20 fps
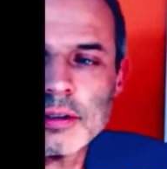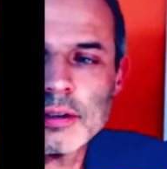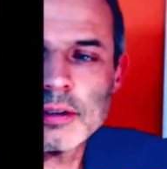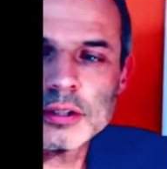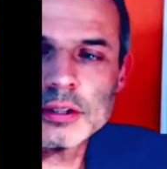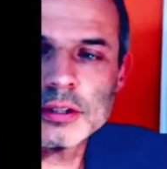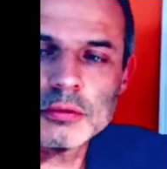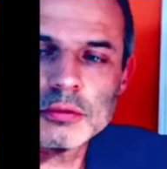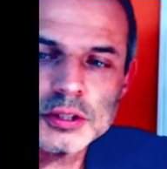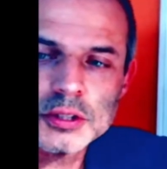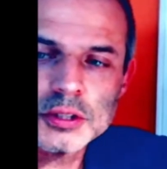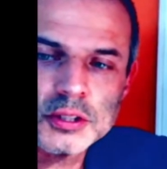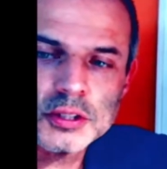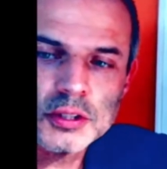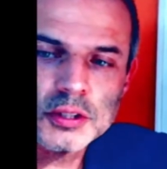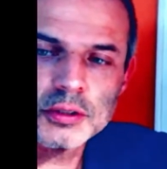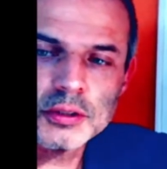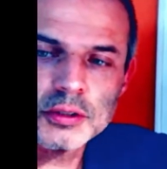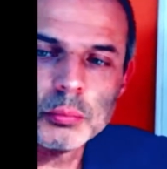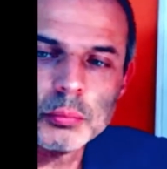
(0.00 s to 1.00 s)
layer is a
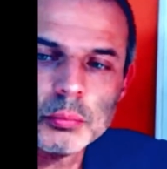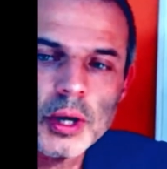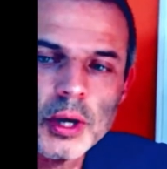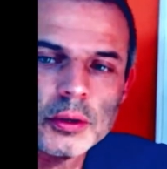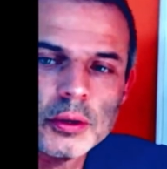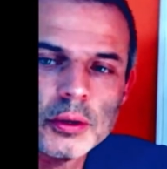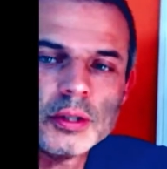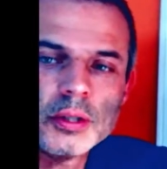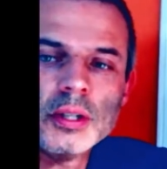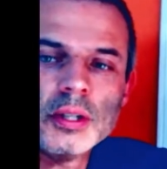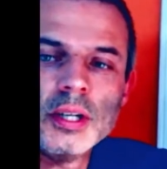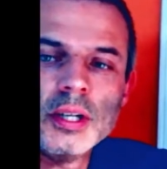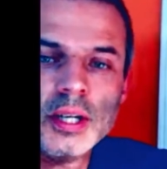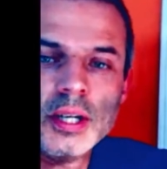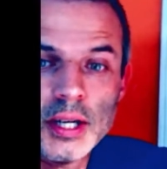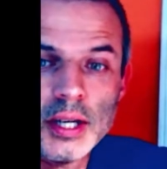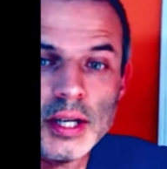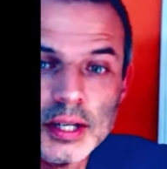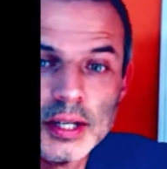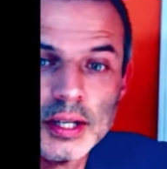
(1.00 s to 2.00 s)
resistive component
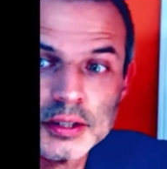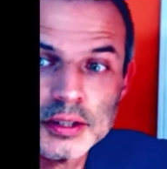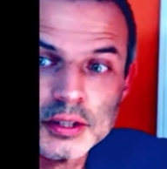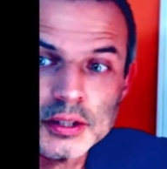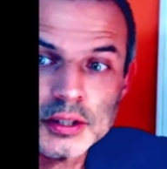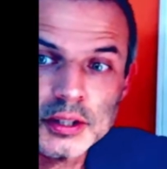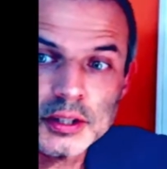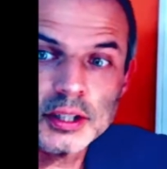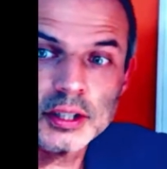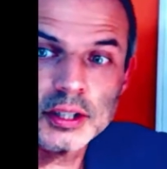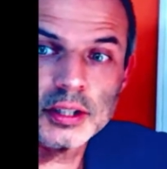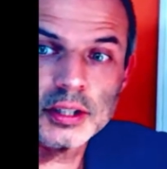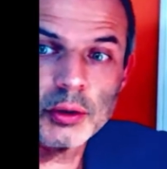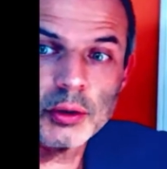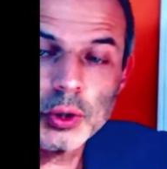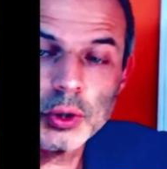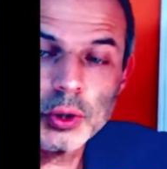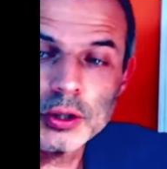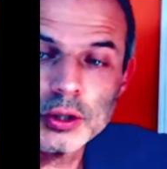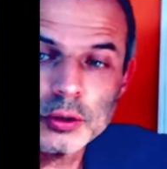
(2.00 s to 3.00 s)
in a circuit
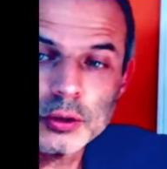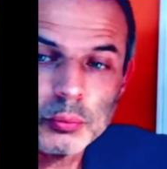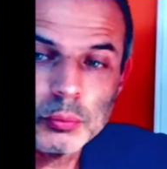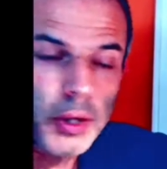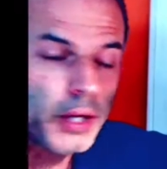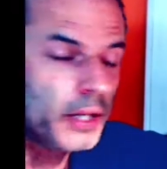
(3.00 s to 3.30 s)
that we could